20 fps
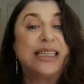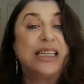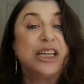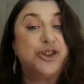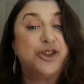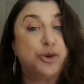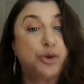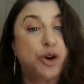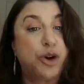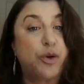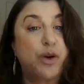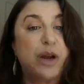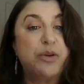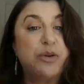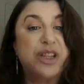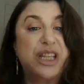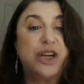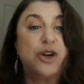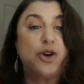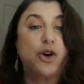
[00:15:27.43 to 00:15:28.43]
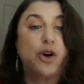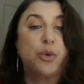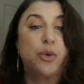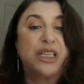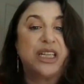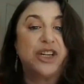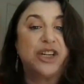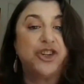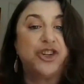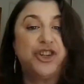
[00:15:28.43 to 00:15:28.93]
Did you agree with it, or
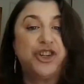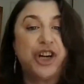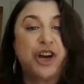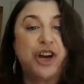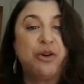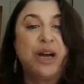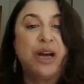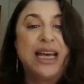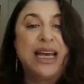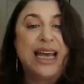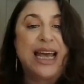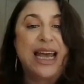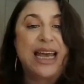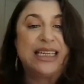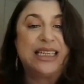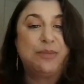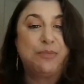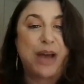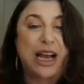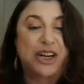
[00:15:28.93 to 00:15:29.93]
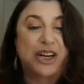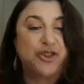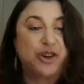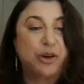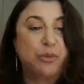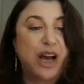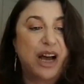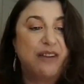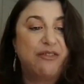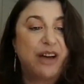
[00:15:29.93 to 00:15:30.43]
was it to show a
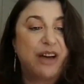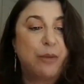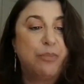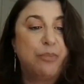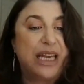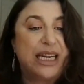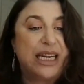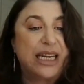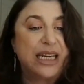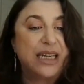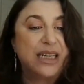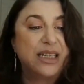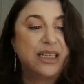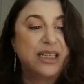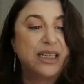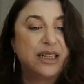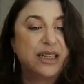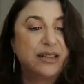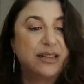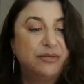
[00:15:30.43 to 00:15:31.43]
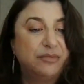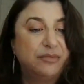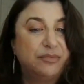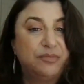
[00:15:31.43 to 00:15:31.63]
spectrum of opinions?